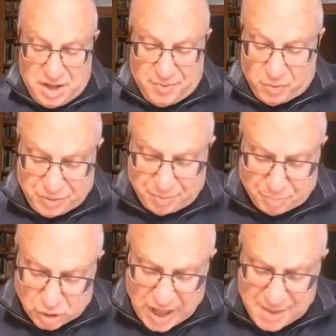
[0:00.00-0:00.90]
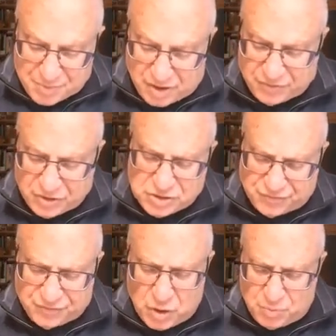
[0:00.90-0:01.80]
with burlap covered to
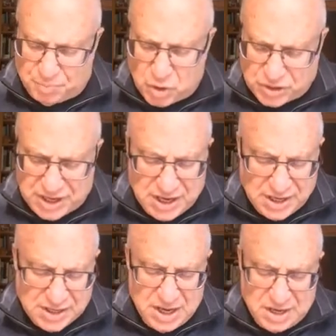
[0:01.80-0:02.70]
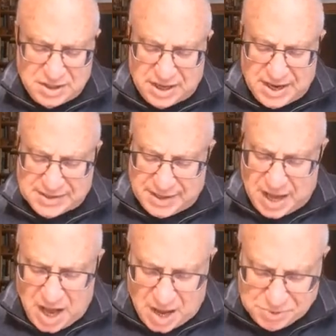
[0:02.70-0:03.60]
blow the heat to get to the
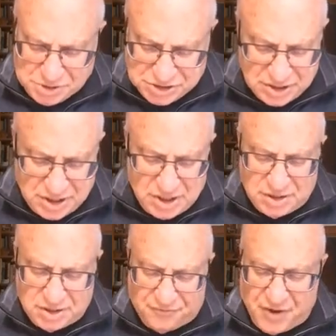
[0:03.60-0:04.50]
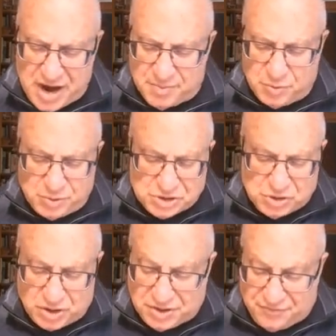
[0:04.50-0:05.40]
hops. The firemen would
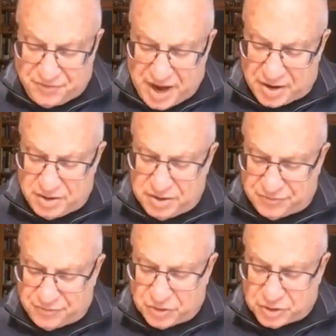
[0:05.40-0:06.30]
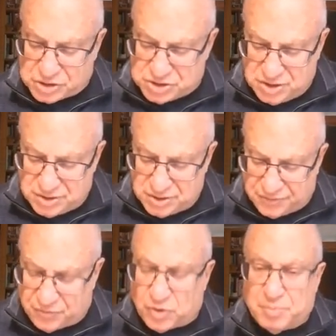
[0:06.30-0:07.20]
start the fire in the furnace the
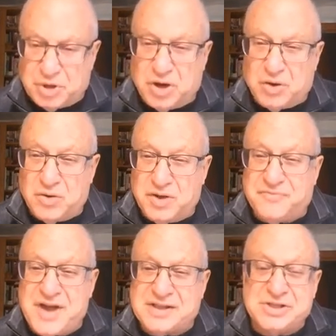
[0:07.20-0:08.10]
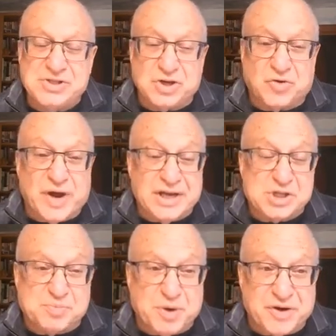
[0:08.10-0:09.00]
floor below. In fact, this took great
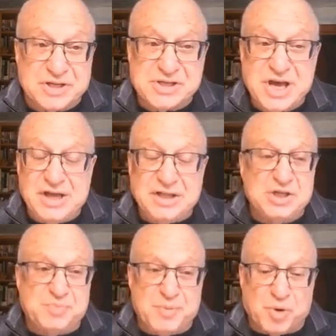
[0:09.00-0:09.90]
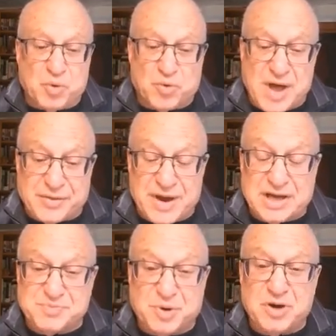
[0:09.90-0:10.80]
experience. These people were rather
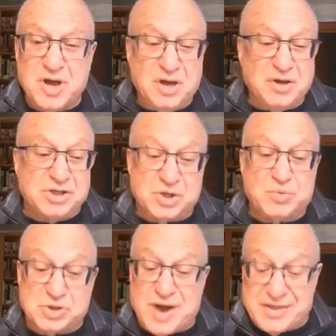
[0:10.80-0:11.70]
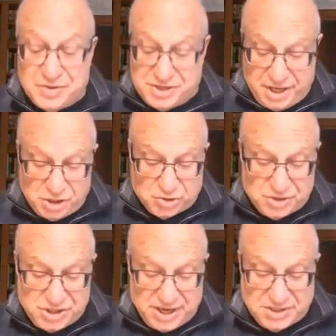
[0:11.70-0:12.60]
expert because it was rather
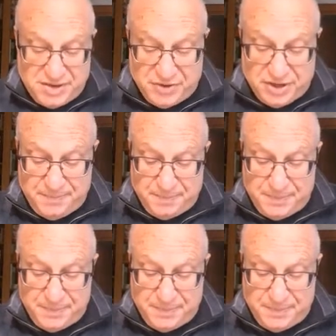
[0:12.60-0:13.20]
dangerous activity."